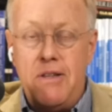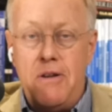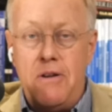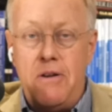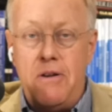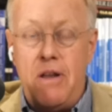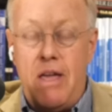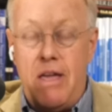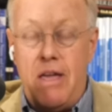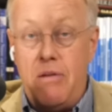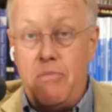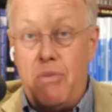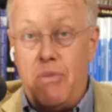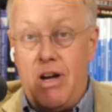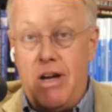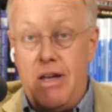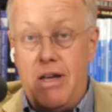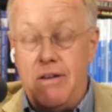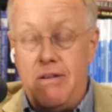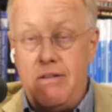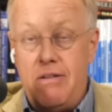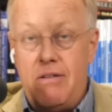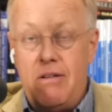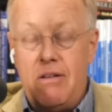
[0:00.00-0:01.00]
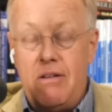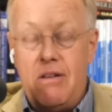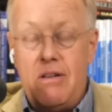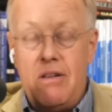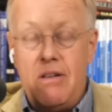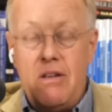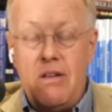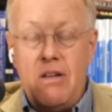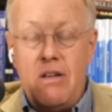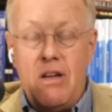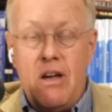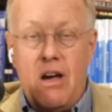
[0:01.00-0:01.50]
and Biden,
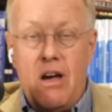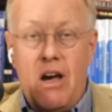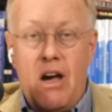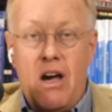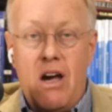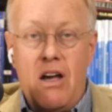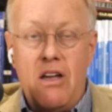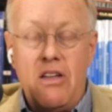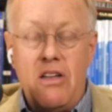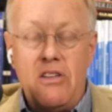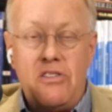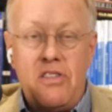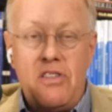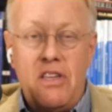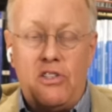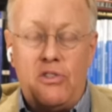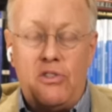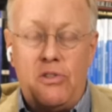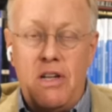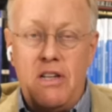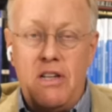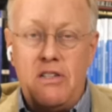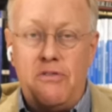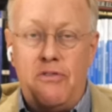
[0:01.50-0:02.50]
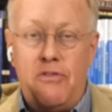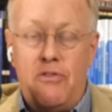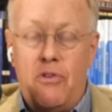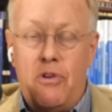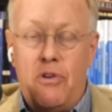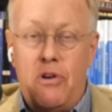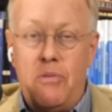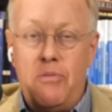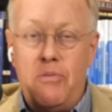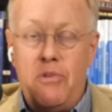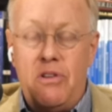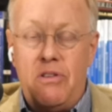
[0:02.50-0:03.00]
is they
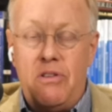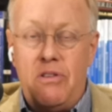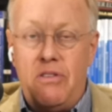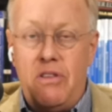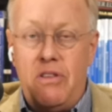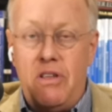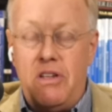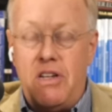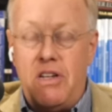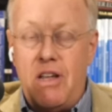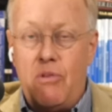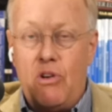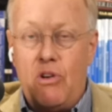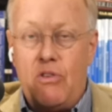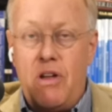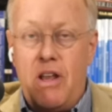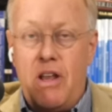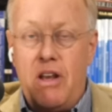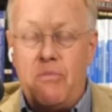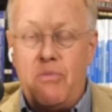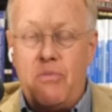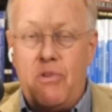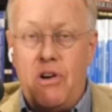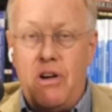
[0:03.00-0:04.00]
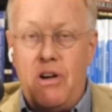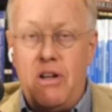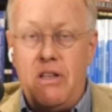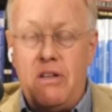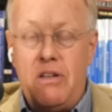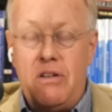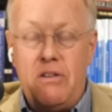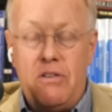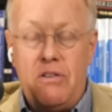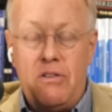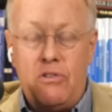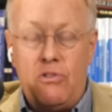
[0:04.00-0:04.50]
transformed the Democratic Party
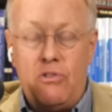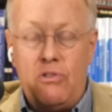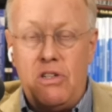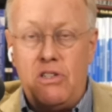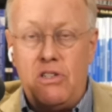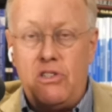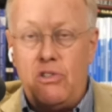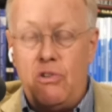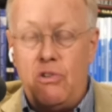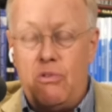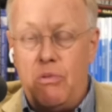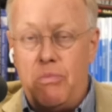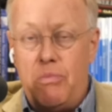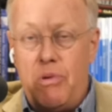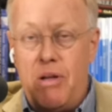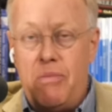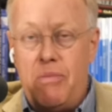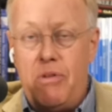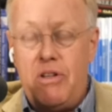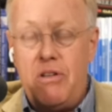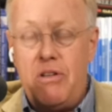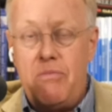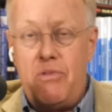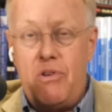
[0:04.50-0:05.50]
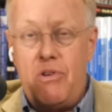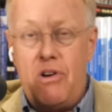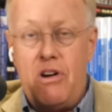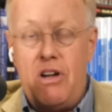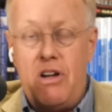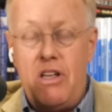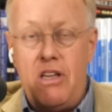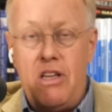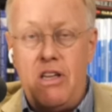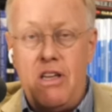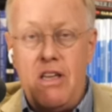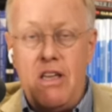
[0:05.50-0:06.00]
into the traditional Republican
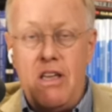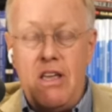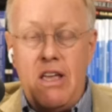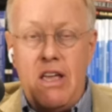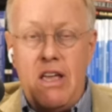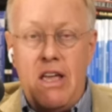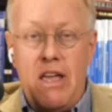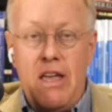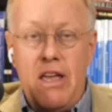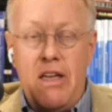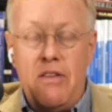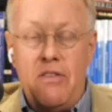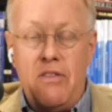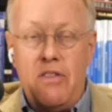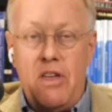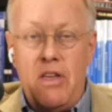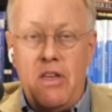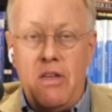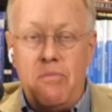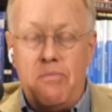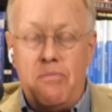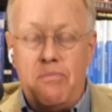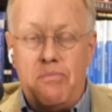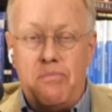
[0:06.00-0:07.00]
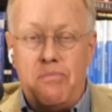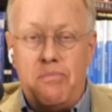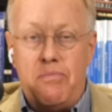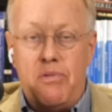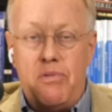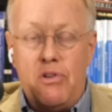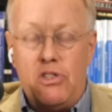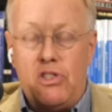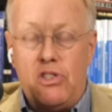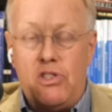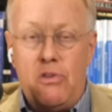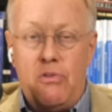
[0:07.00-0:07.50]
Party, and they
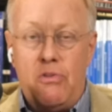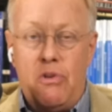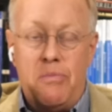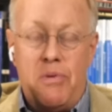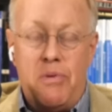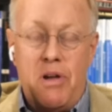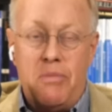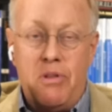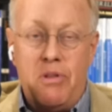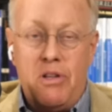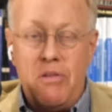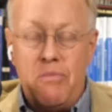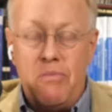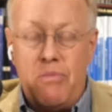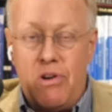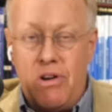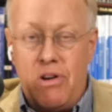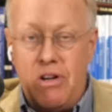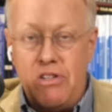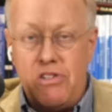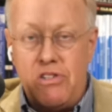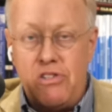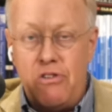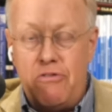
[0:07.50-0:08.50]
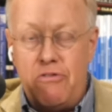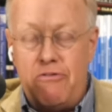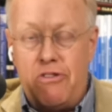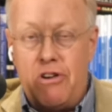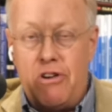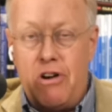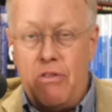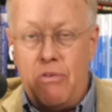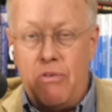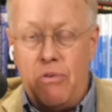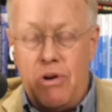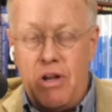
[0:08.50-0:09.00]
pushed the Republican Party so far to
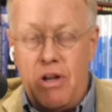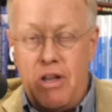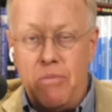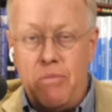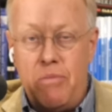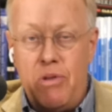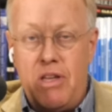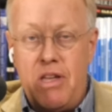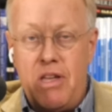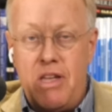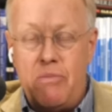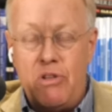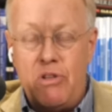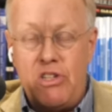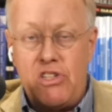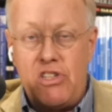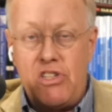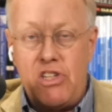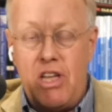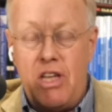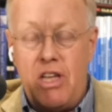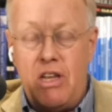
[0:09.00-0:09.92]
the right it became insane.